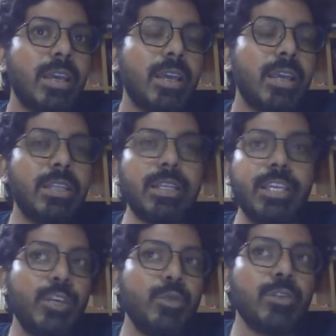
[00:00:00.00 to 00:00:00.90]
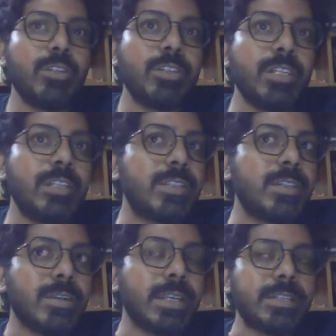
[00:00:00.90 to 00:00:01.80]
then he was
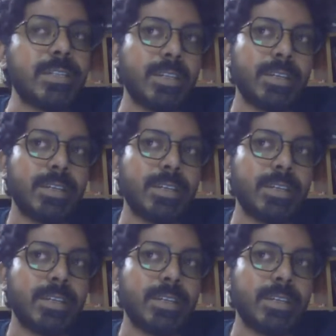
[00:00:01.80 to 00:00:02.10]
discouraged.